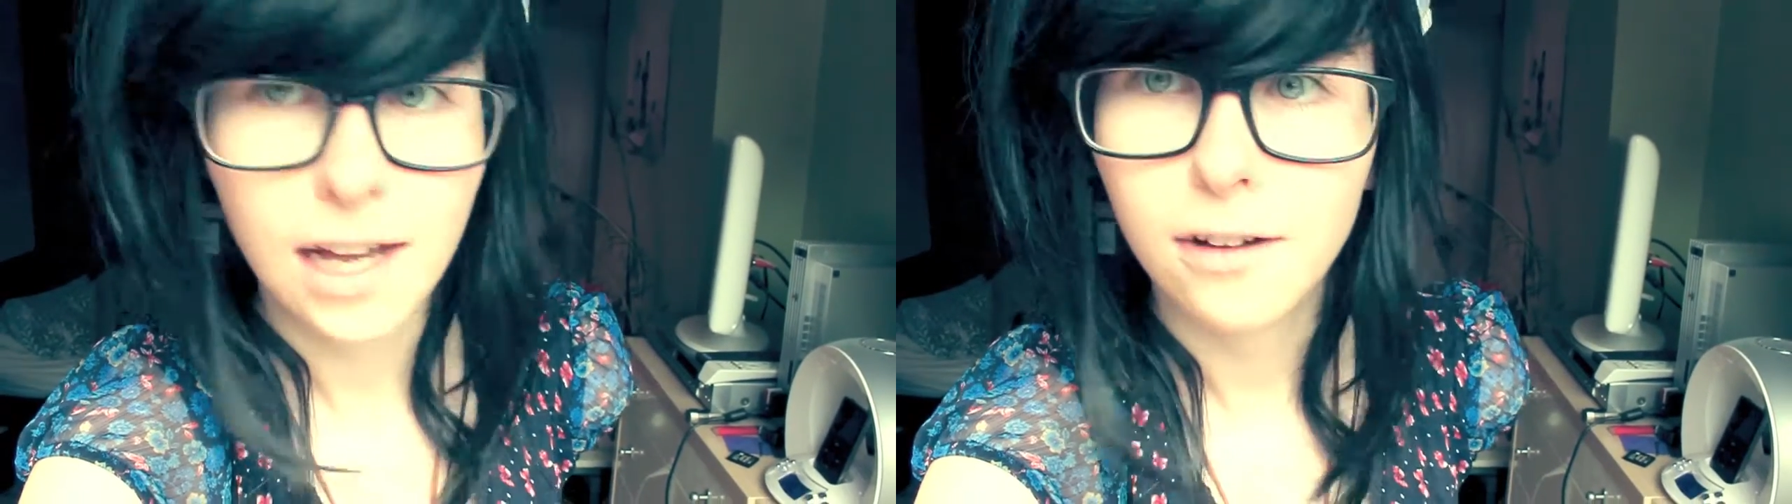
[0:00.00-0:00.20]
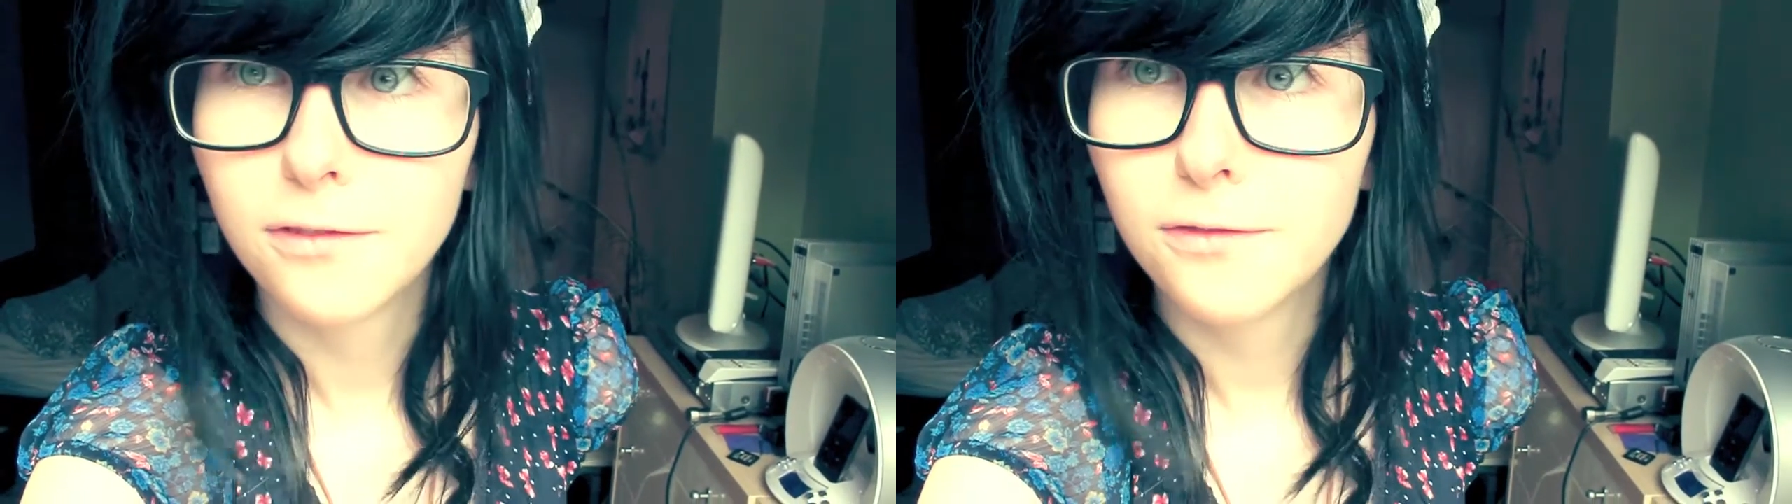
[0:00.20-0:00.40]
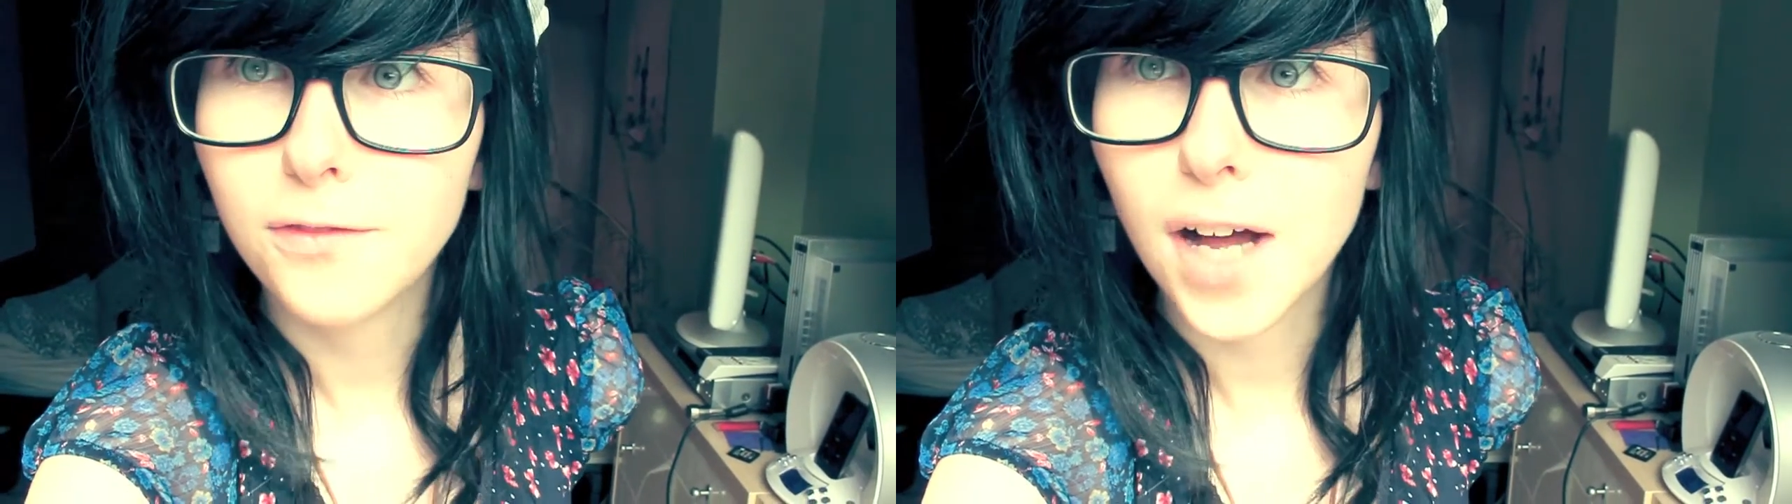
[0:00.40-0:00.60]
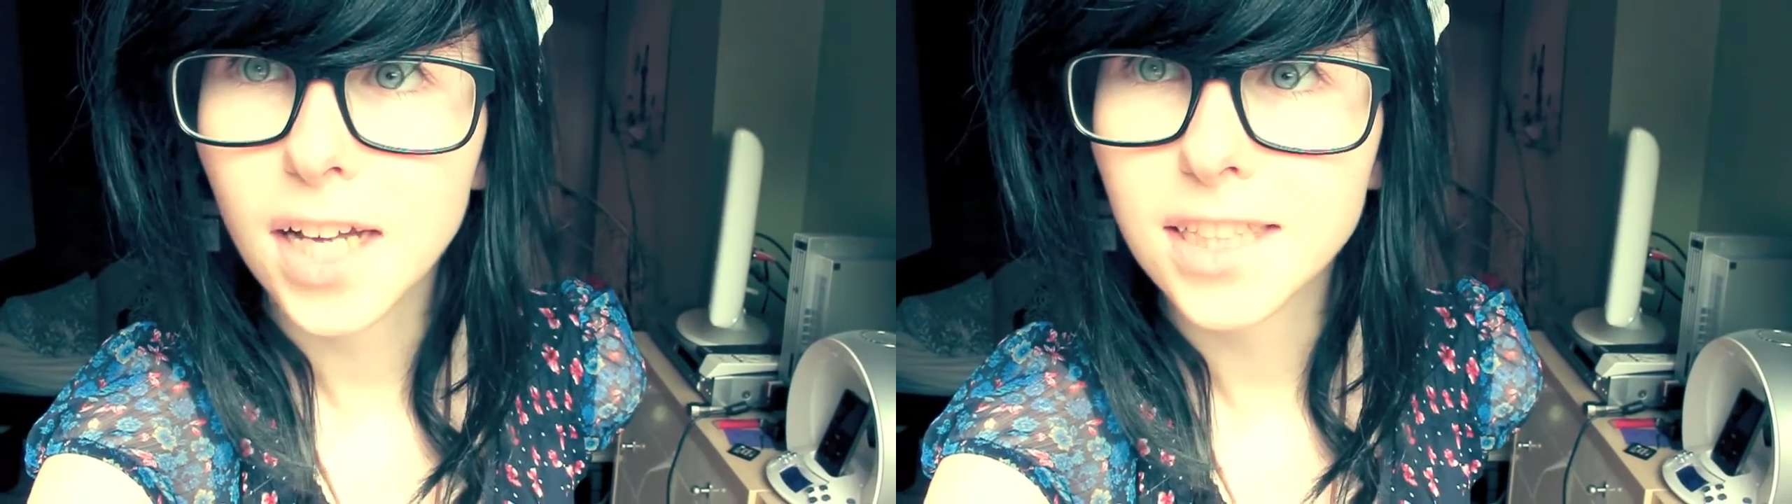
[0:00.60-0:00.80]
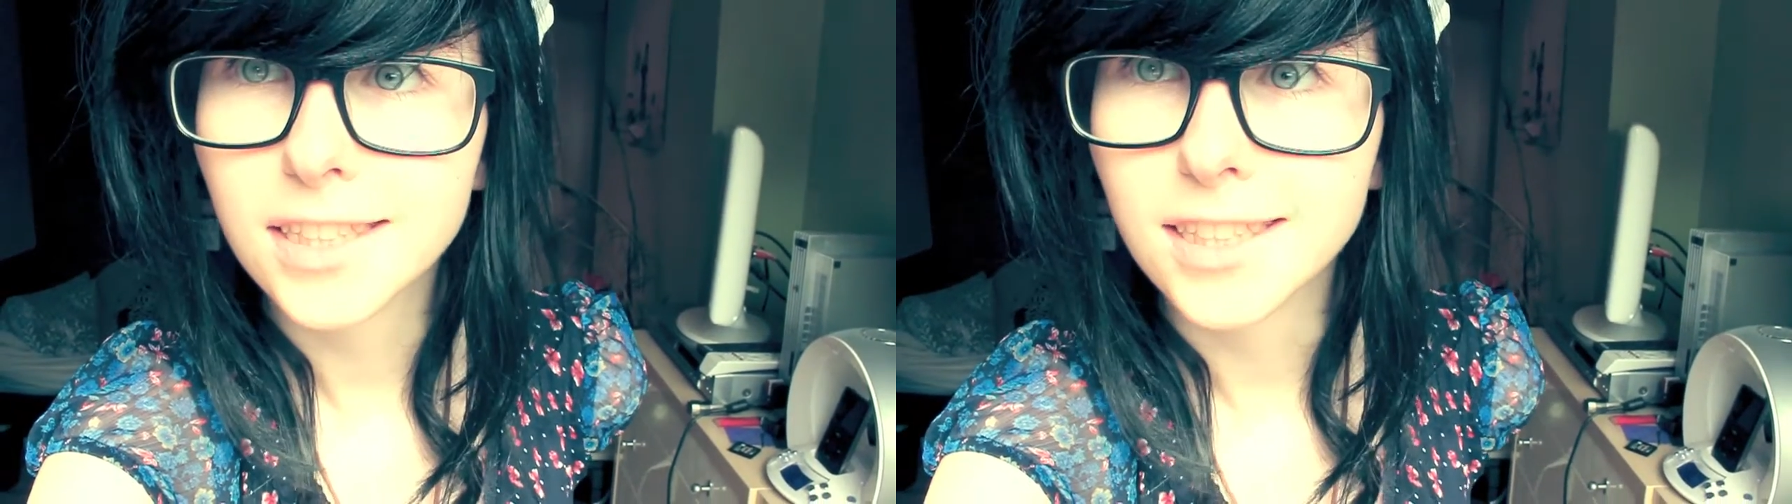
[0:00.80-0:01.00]
How
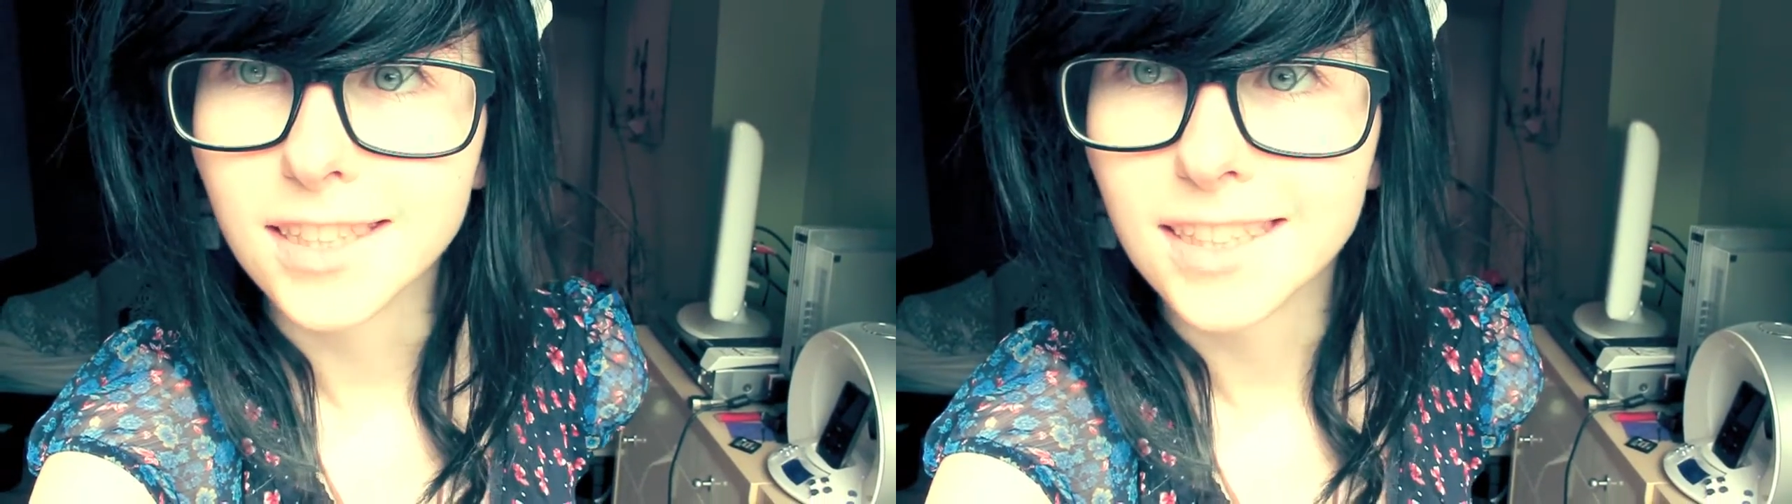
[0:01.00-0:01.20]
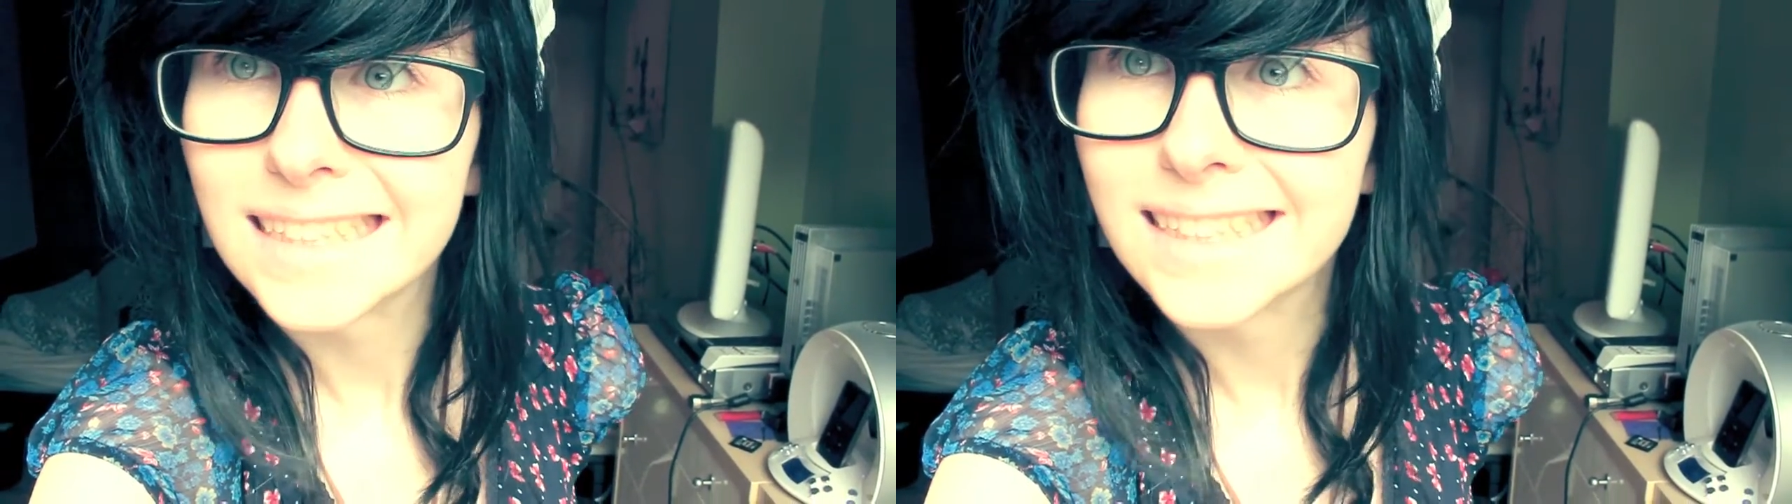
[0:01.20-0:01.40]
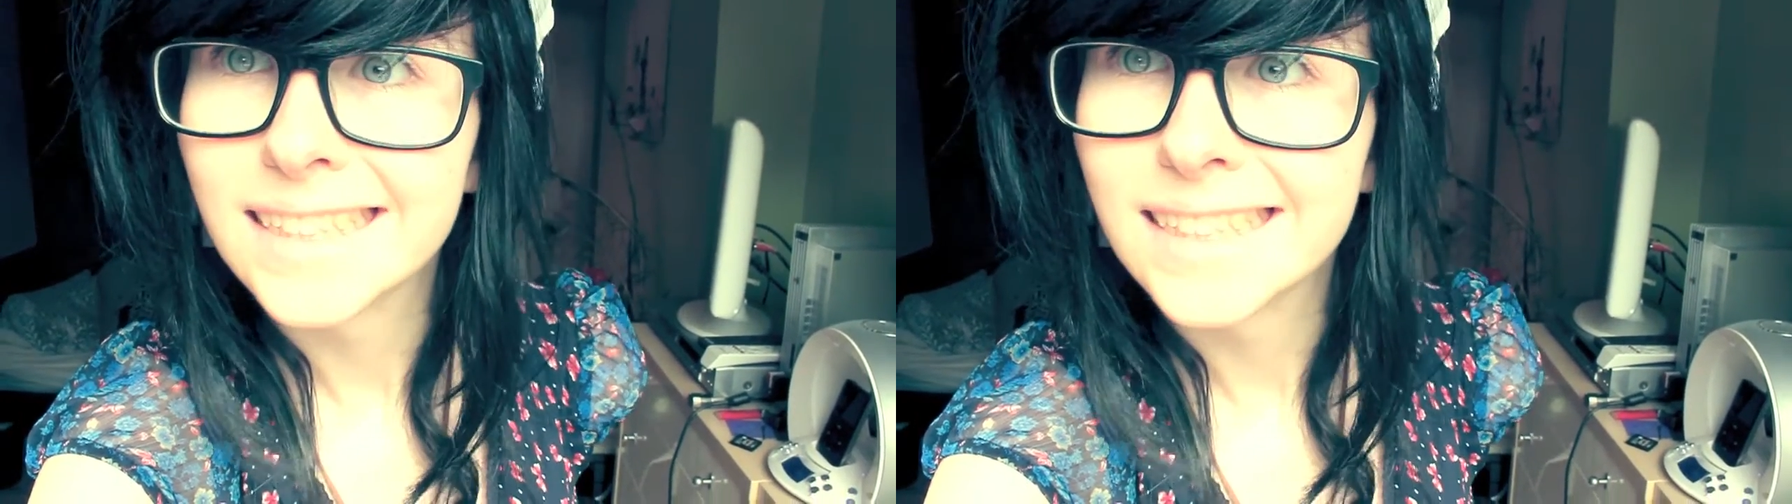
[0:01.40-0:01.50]
fun!